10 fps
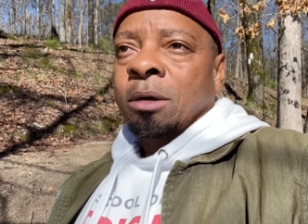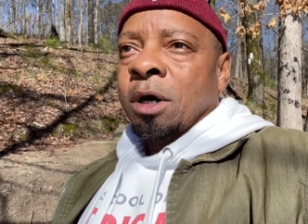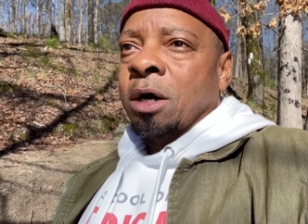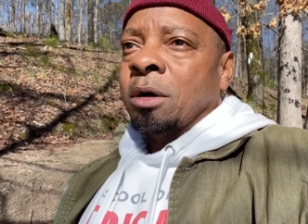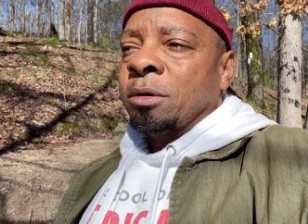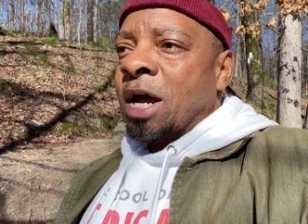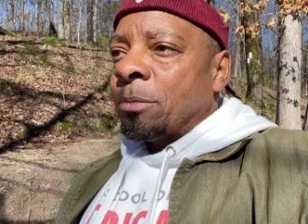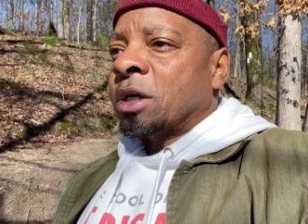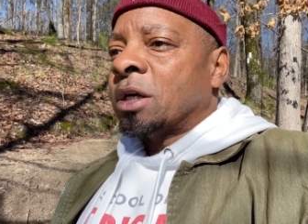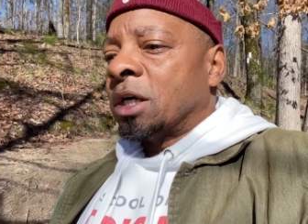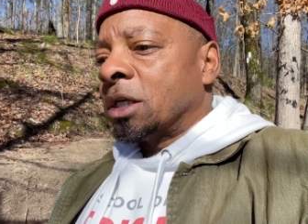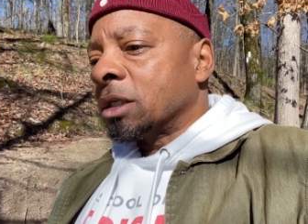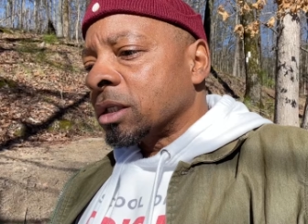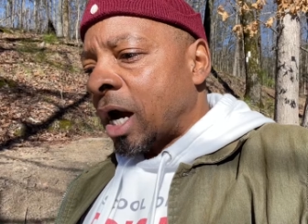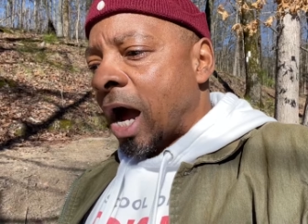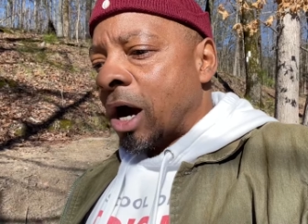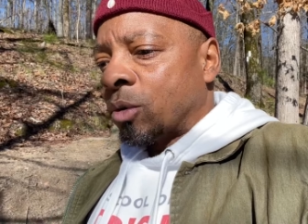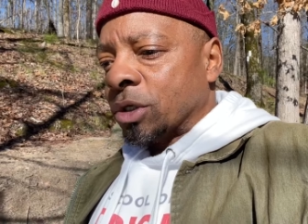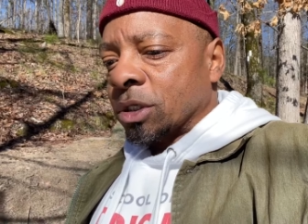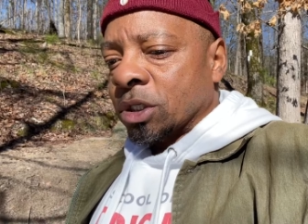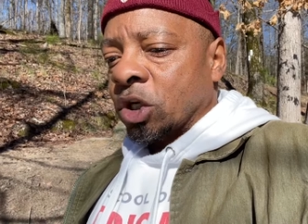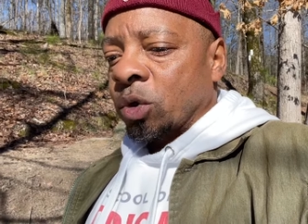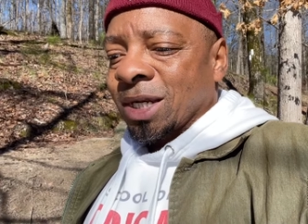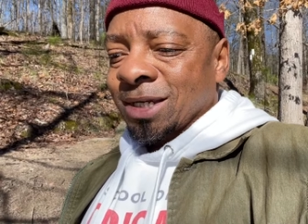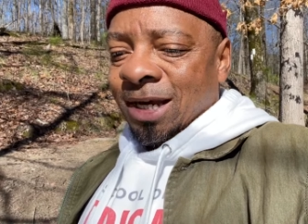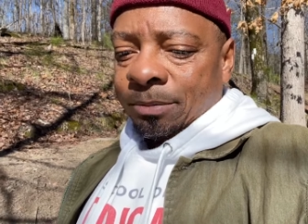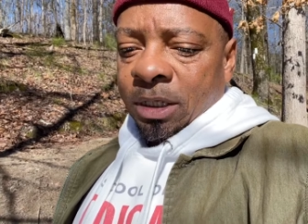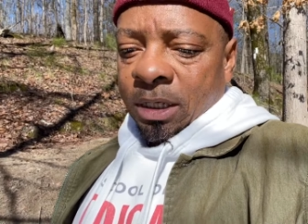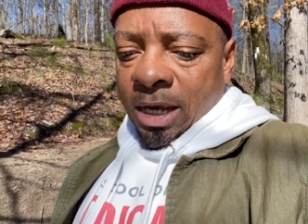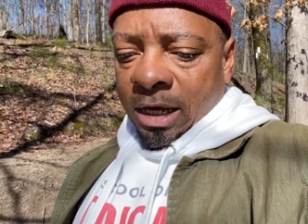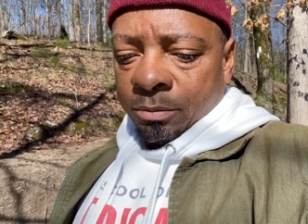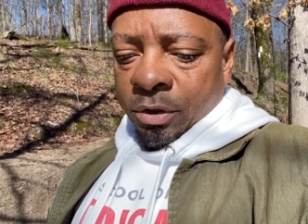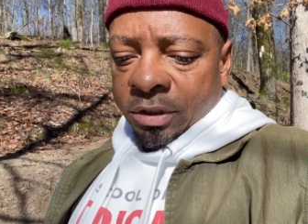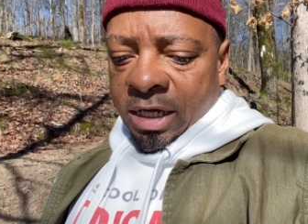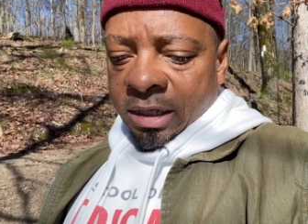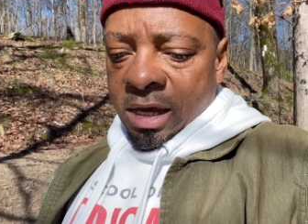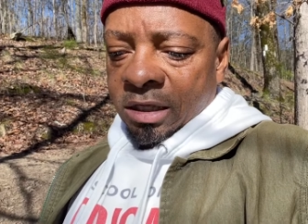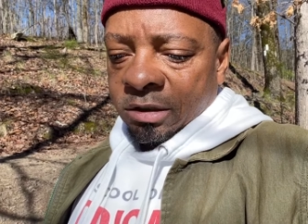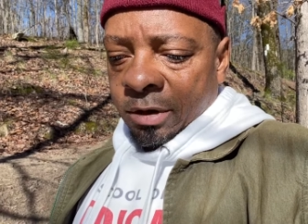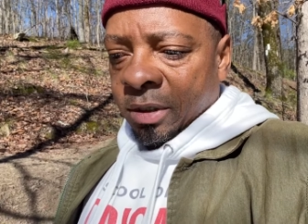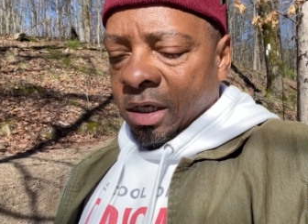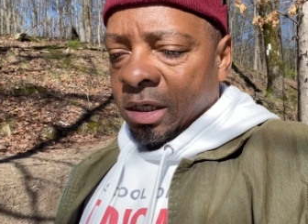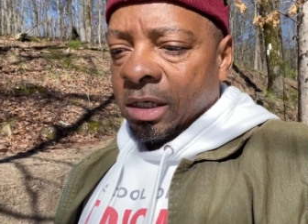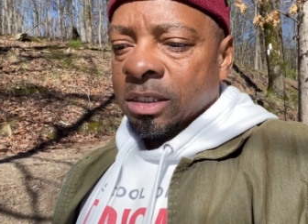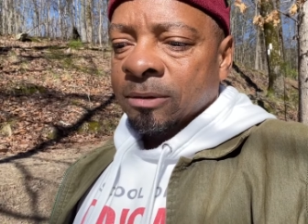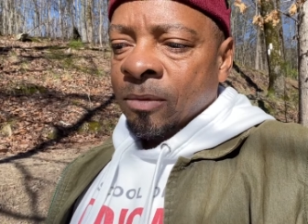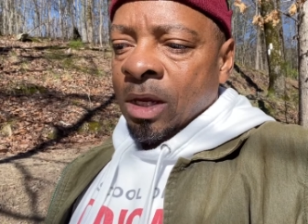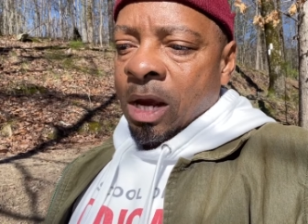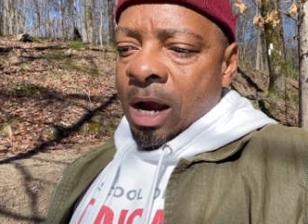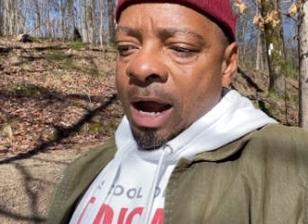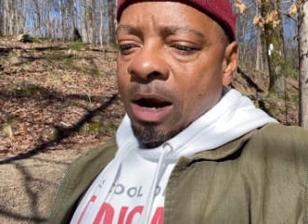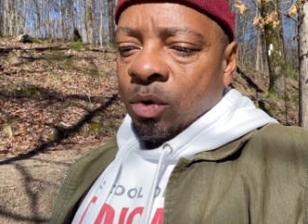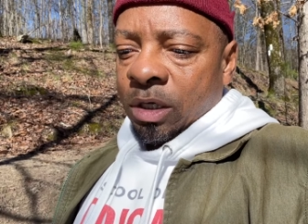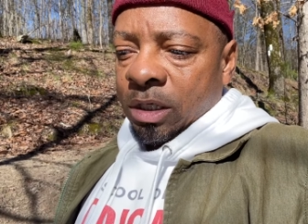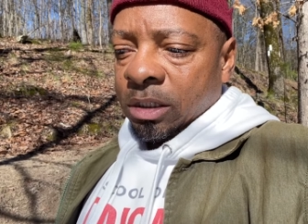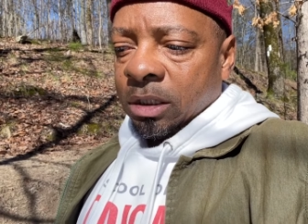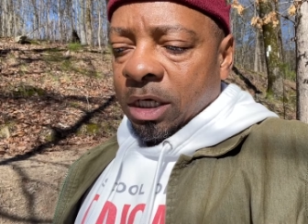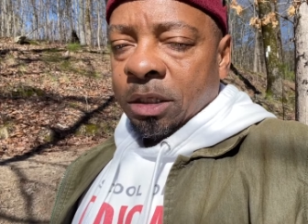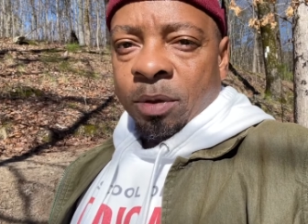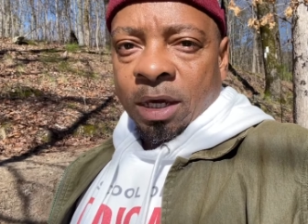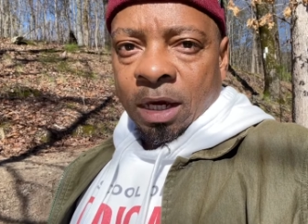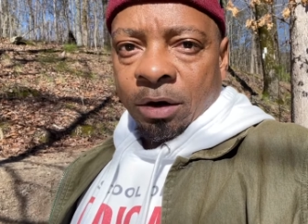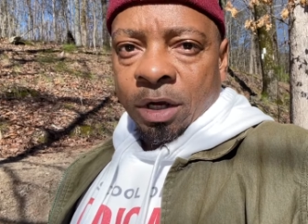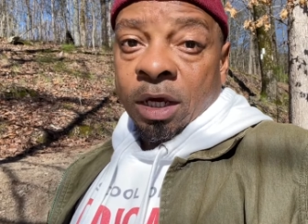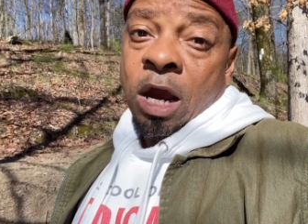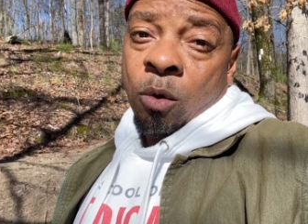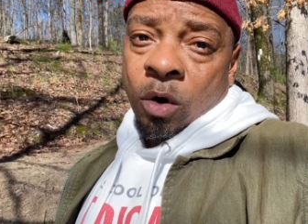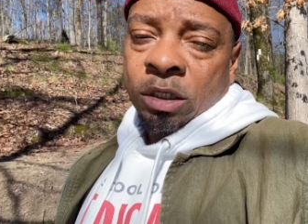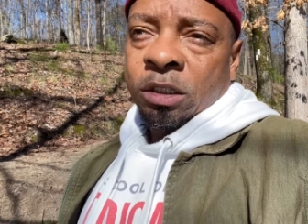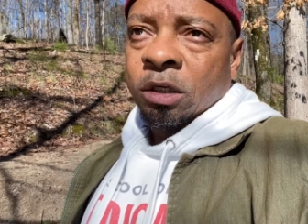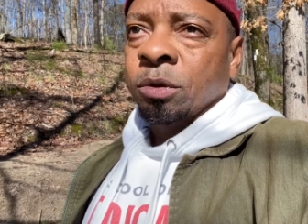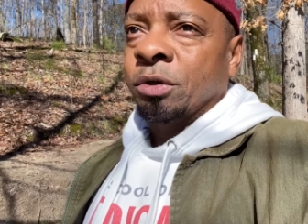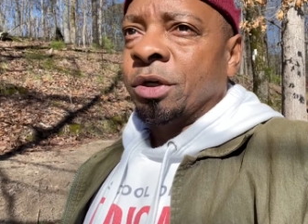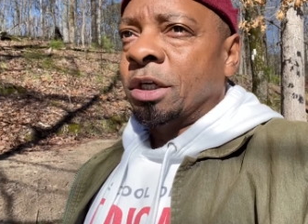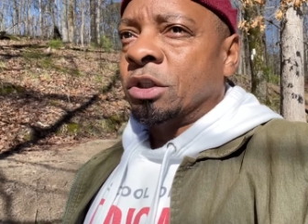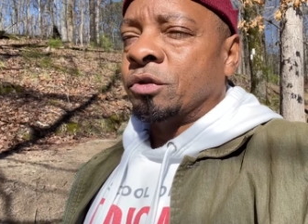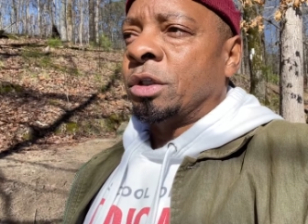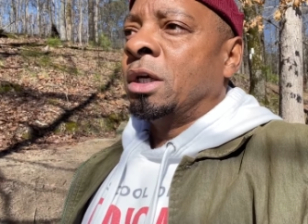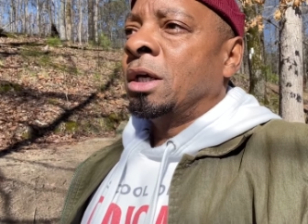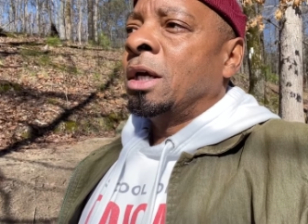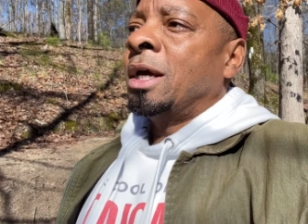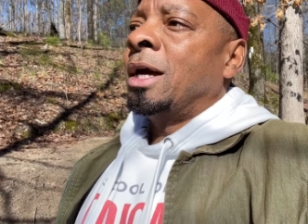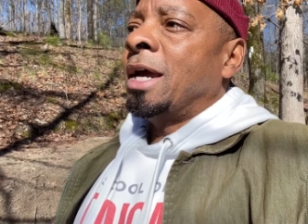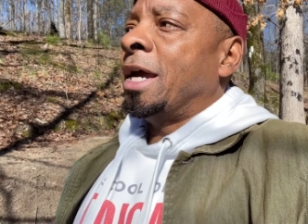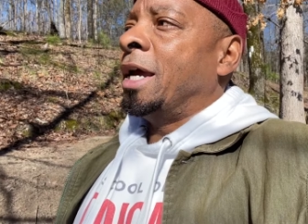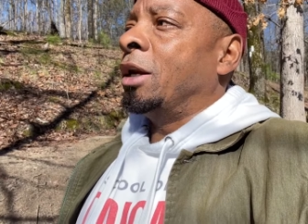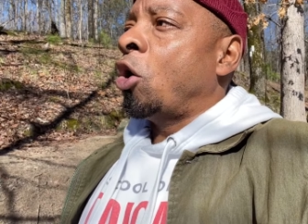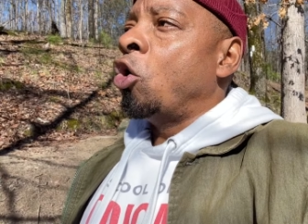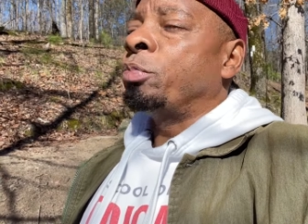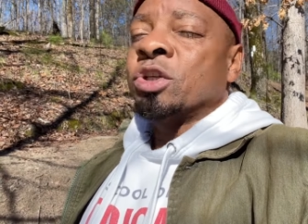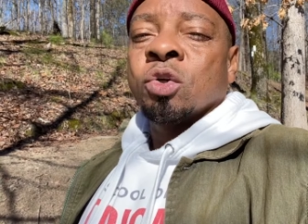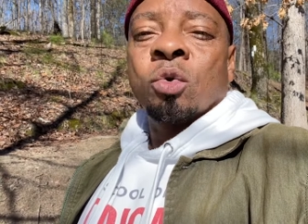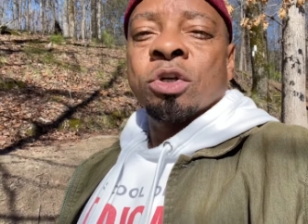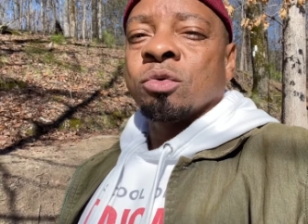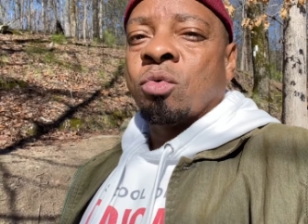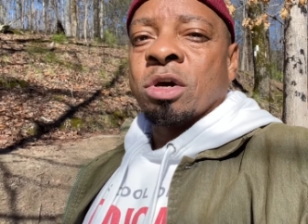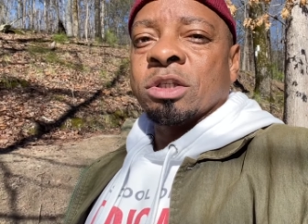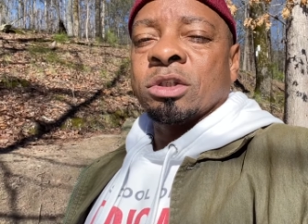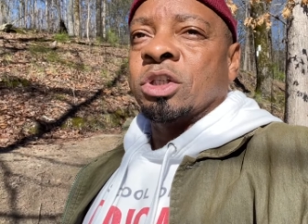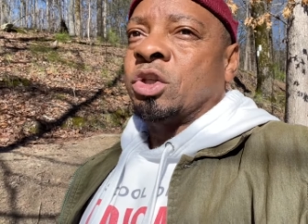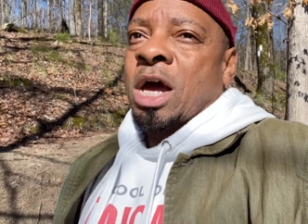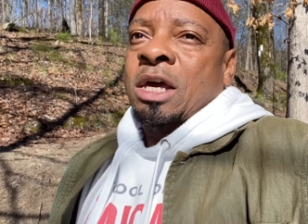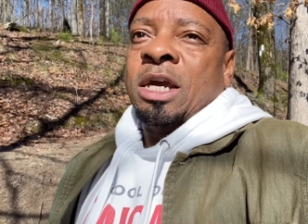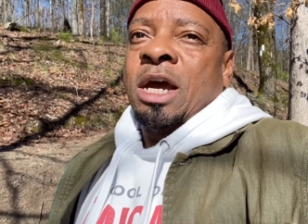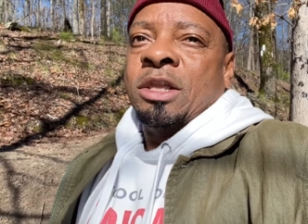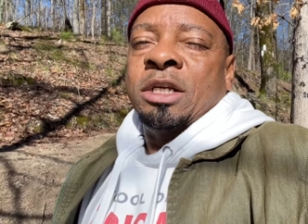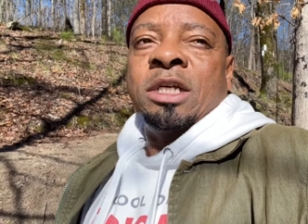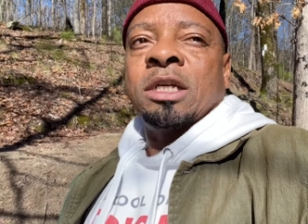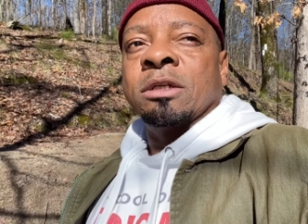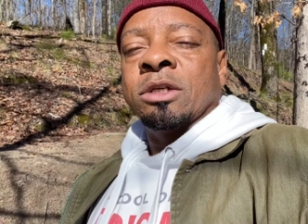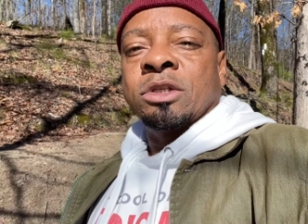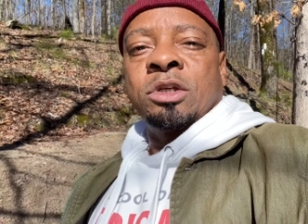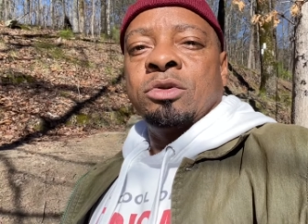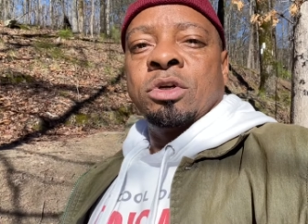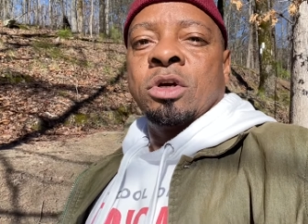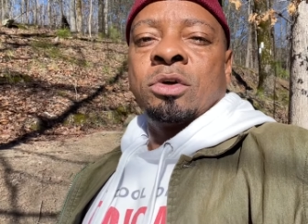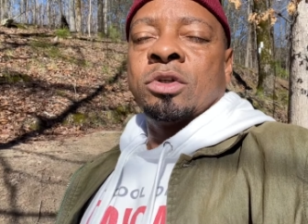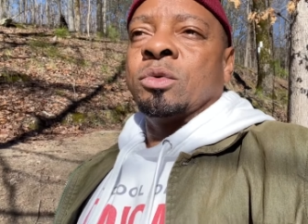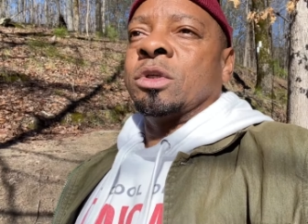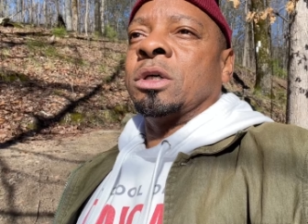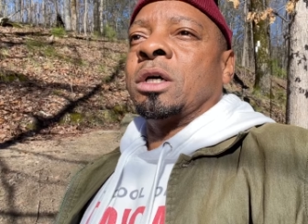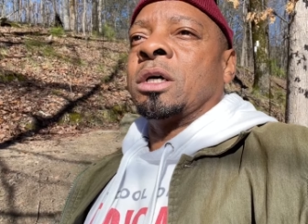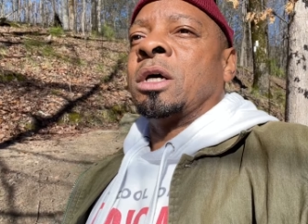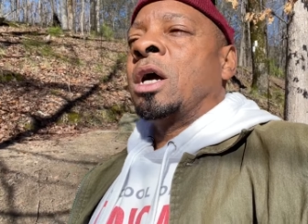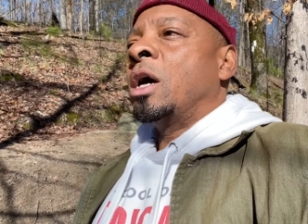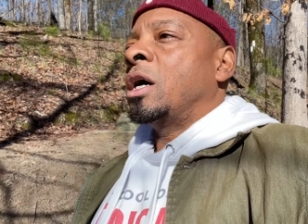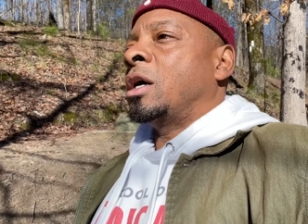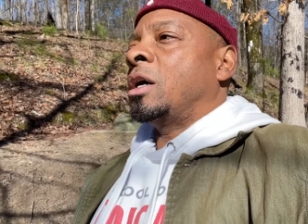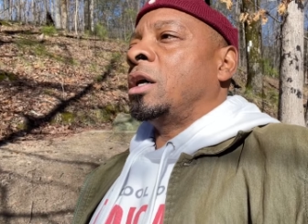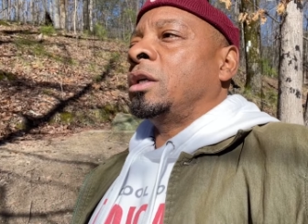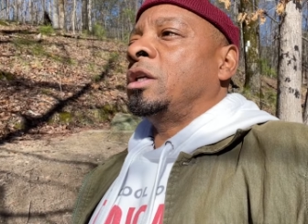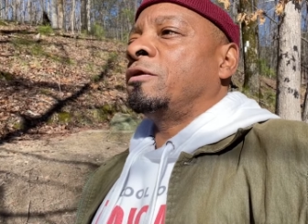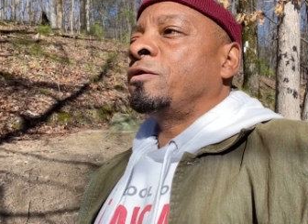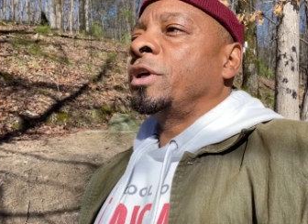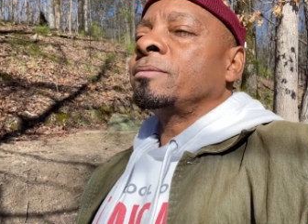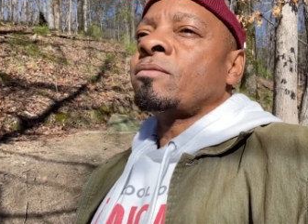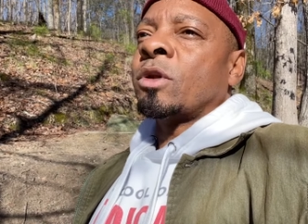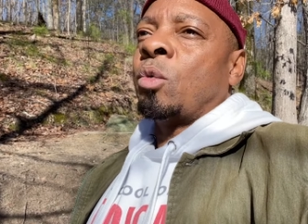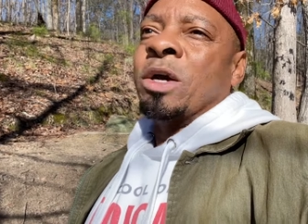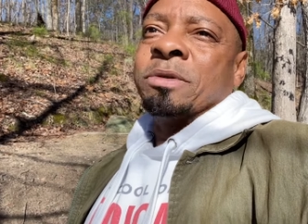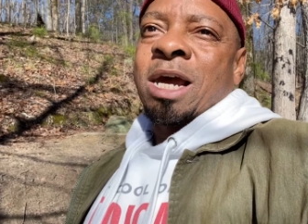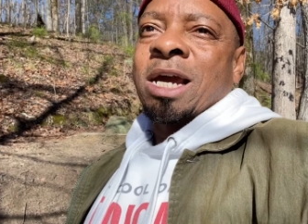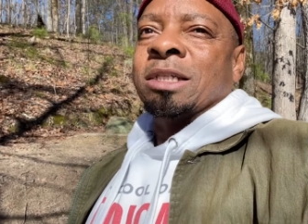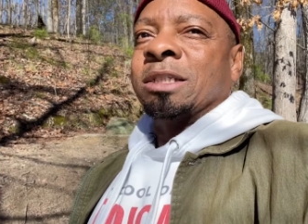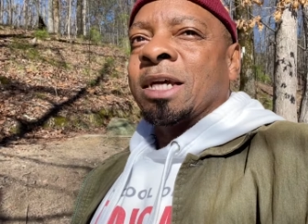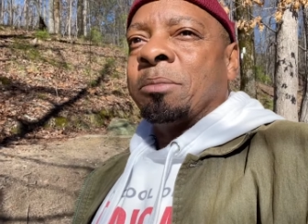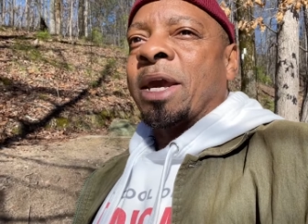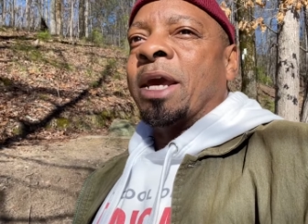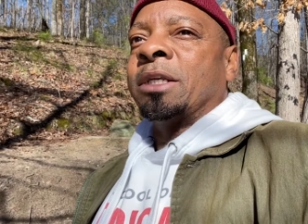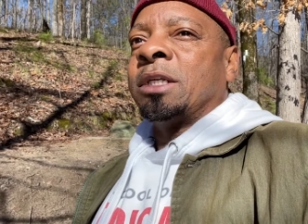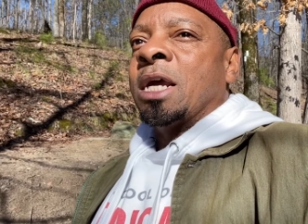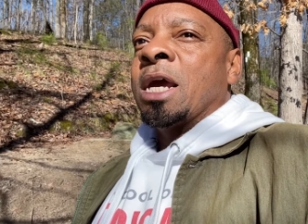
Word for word: uh, not because i was so adept at computer technology but because i was in the bay area and i worked in the computer industry and open source was just how they how they did it. So you could go to a, a, a different websites and data banks,